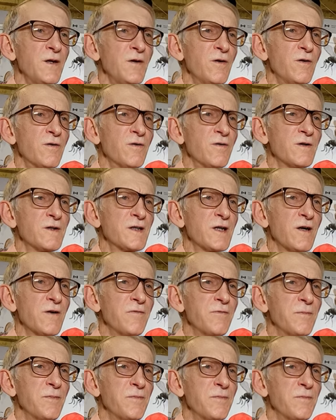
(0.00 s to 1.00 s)
on the
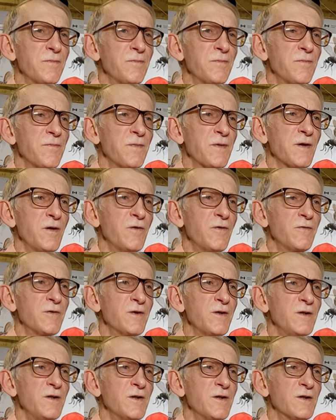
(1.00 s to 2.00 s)
south of
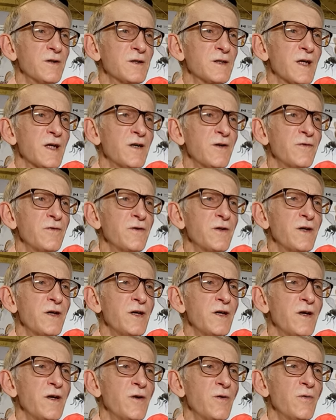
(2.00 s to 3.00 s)
the
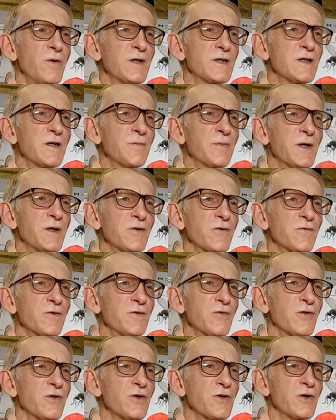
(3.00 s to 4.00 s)
southwestern part of
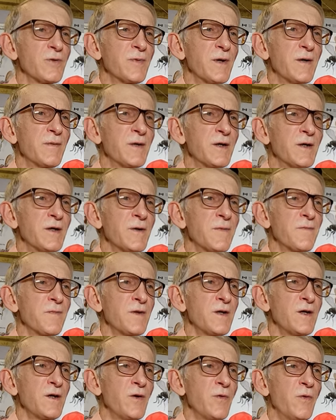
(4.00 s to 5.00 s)
Turkish Republic,
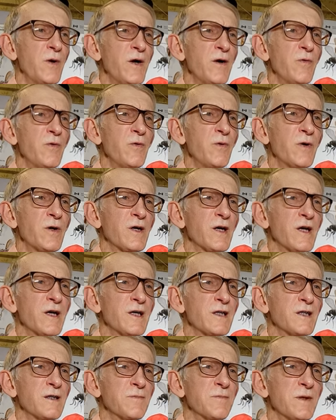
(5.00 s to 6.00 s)
where we were
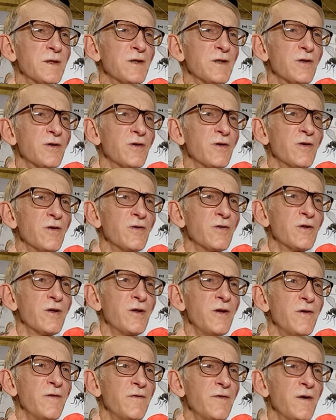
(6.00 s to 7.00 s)
collected material on
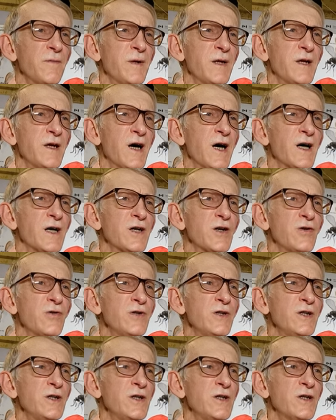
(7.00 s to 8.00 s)
family
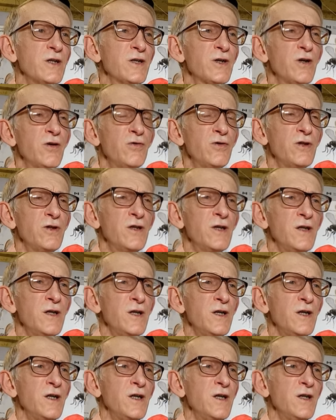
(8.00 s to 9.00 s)
Argaonidae, including
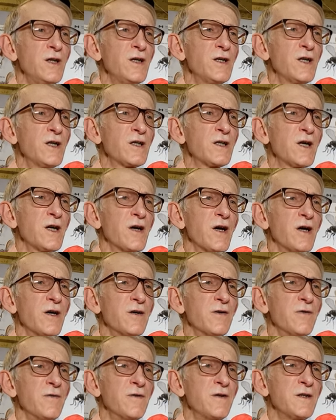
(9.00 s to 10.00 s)
in
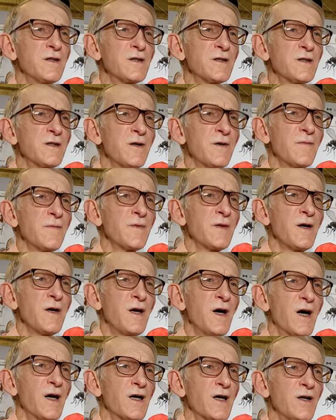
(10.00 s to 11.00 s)
Ankara, this
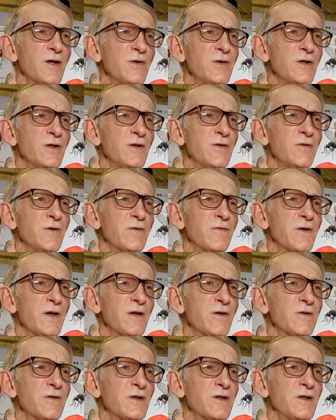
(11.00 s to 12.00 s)
Argaonidae were
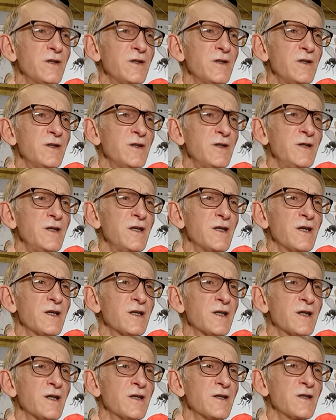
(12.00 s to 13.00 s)
found in
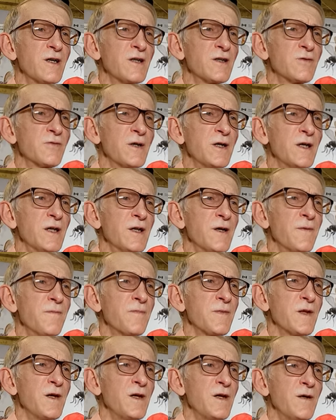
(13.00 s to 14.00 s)
Ankara as well,
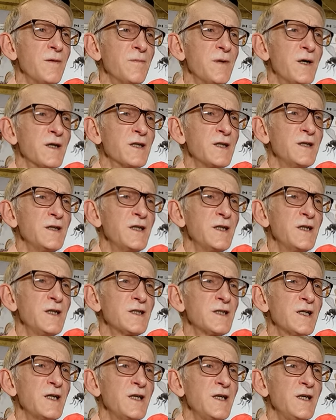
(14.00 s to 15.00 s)
but in
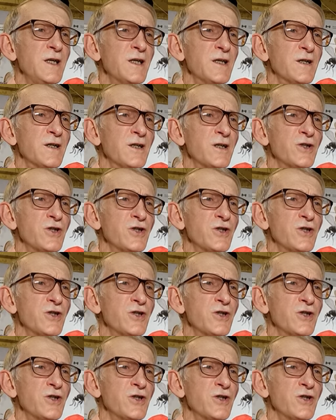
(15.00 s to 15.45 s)
Denizli and in